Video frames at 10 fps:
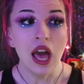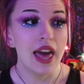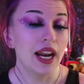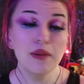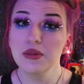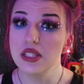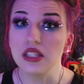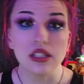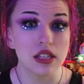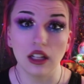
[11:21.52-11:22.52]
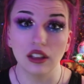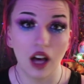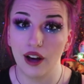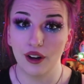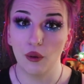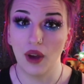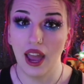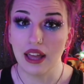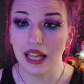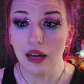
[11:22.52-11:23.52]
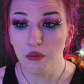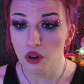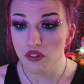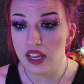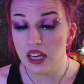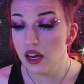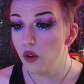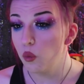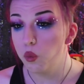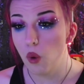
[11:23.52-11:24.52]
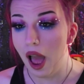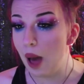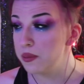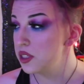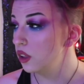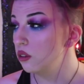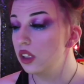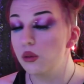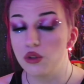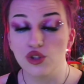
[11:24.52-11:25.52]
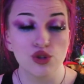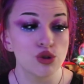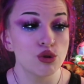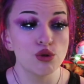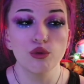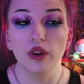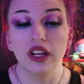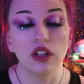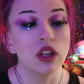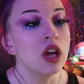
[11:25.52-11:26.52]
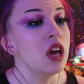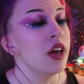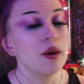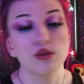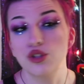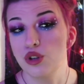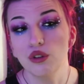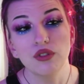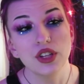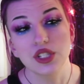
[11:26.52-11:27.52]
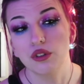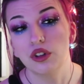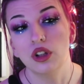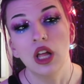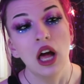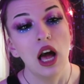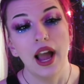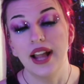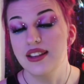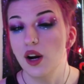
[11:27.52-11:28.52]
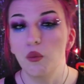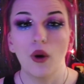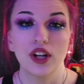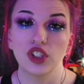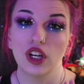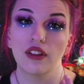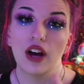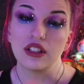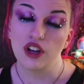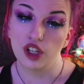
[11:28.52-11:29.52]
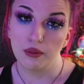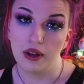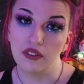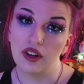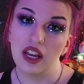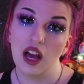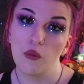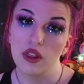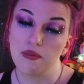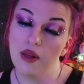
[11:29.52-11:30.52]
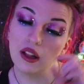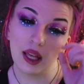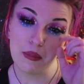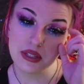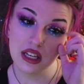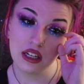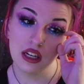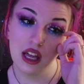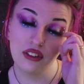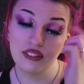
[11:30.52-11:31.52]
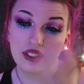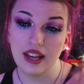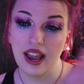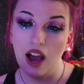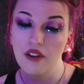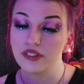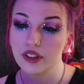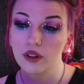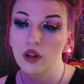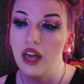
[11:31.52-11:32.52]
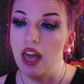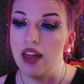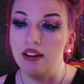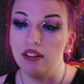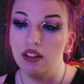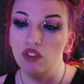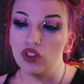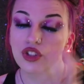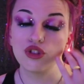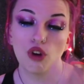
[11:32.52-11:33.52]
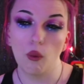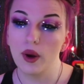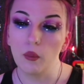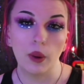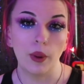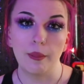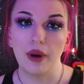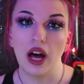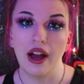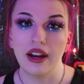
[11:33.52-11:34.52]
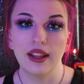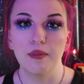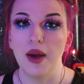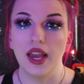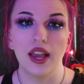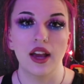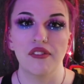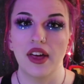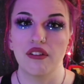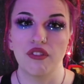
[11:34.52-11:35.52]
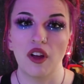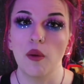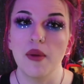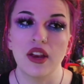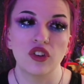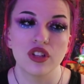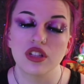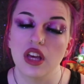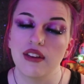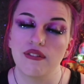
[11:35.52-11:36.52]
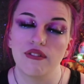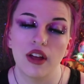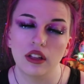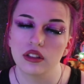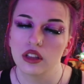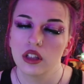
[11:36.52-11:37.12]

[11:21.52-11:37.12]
and I'm still not okay. That movie absolutely was too real. It was too visceral. I ended up watching a documentary with Mel Gibson the day after, and just knowing what went behind the making of that film, it felt